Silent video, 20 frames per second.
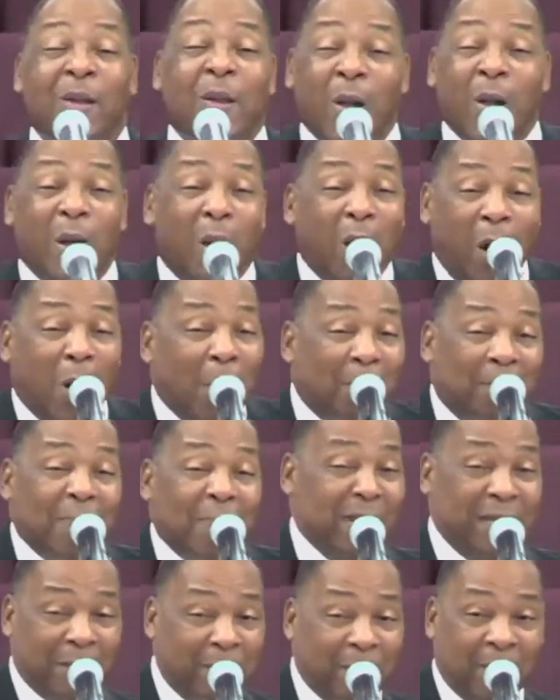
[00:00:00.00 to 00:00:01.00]
of
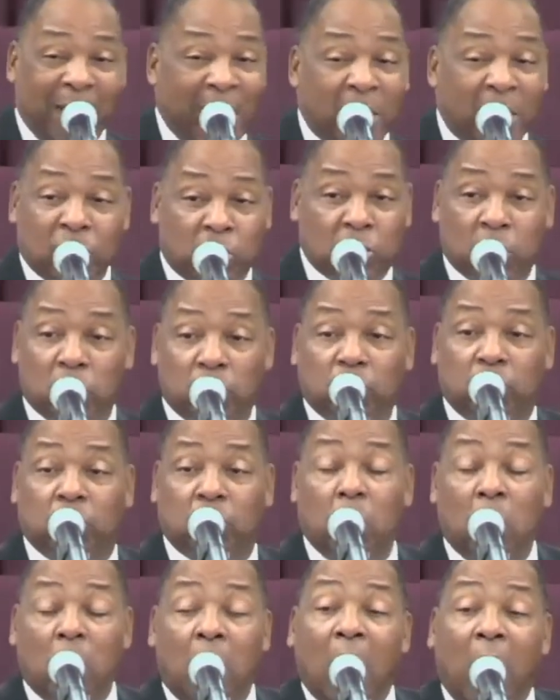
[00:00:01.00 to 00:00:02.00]
many mansions.
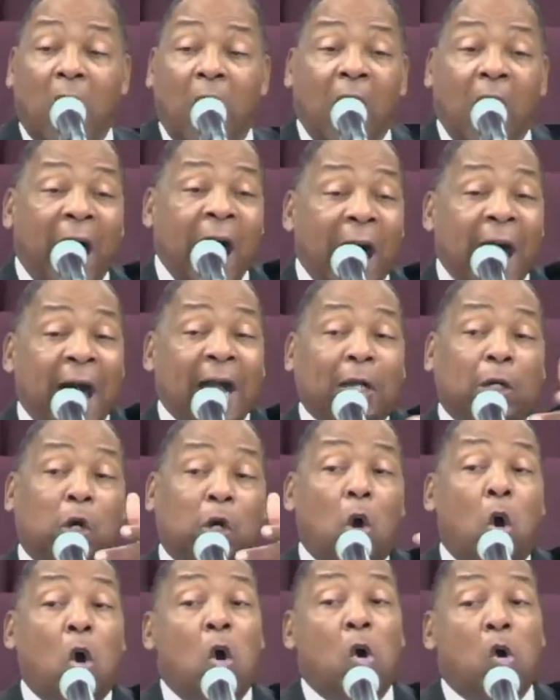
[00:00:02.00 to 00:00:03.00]
I
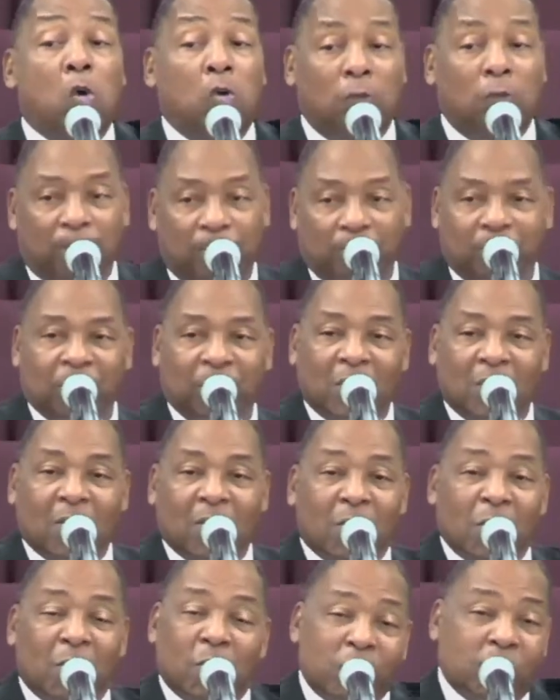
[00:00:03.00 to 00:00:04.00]
go
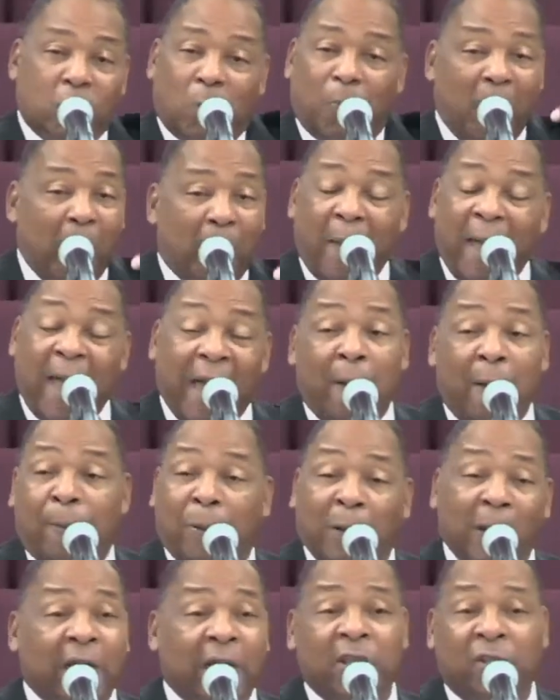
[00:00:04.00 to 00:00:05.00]
to prepare a
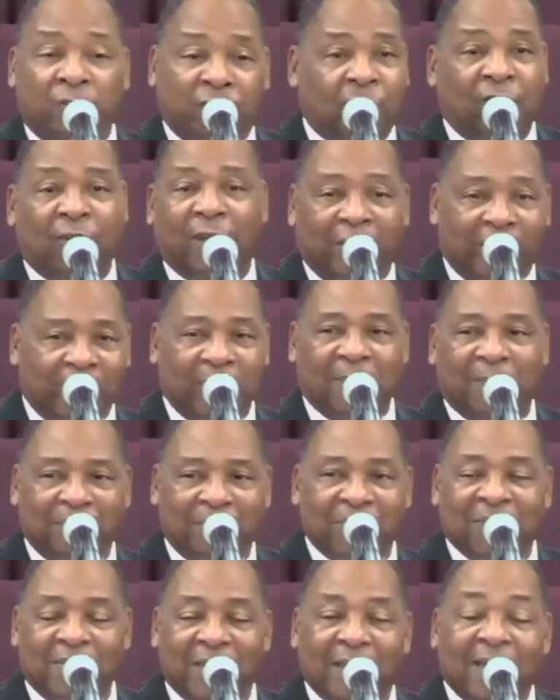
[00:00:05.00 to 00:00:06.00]
place for you.
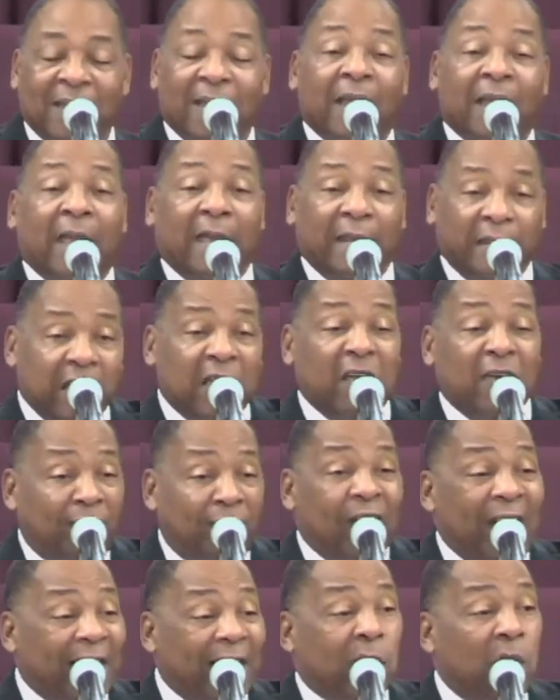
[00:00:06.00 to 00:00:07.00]
And if
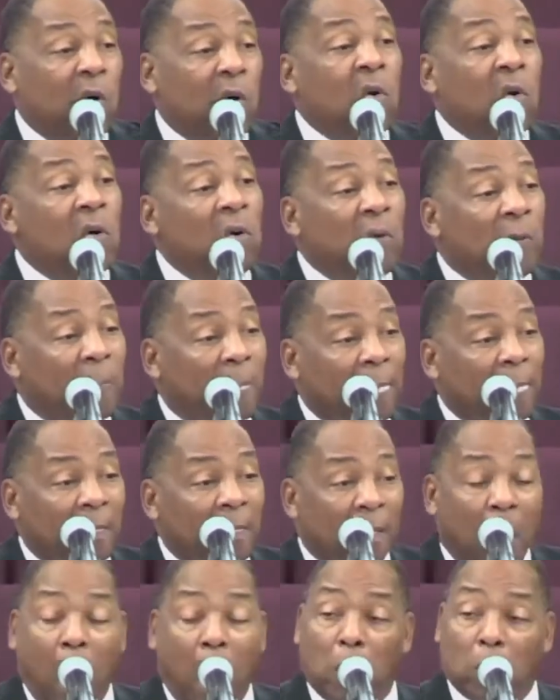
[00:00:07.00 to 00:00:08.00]
I go,
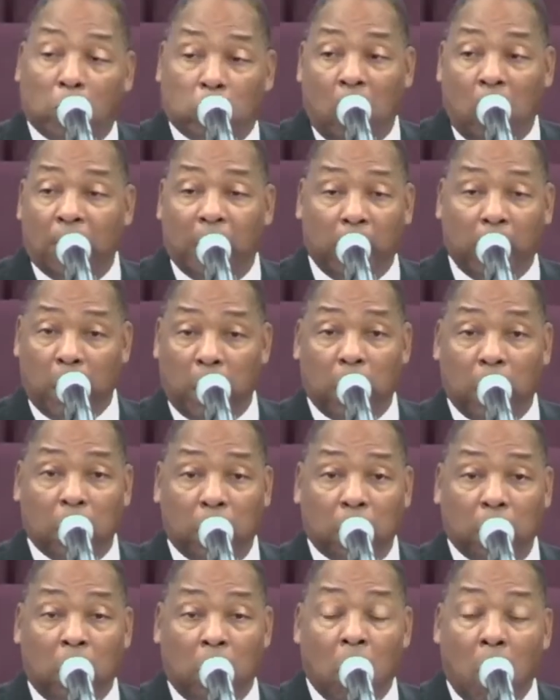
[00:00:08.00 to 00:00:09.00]
I'll come
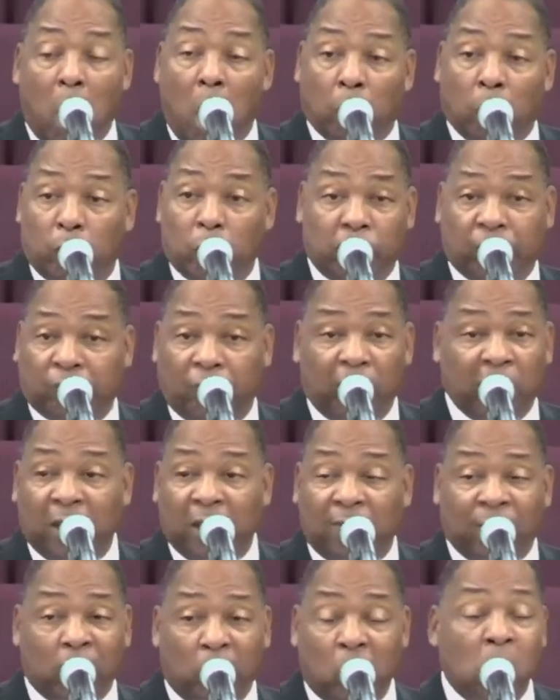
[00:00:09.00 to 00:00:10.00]
again and
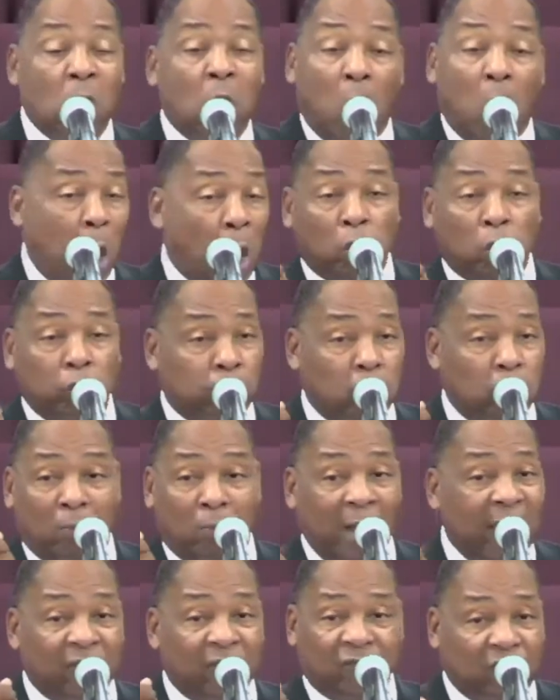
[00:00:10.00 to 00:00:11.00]
receive you unto
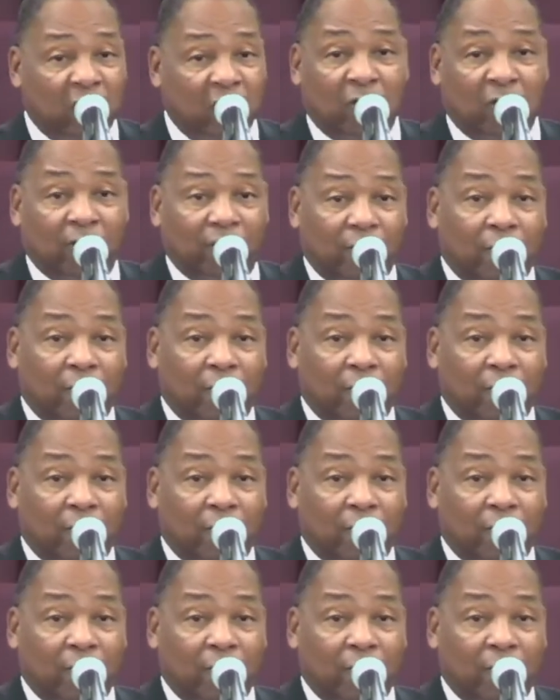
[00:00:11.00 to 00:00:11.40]
myself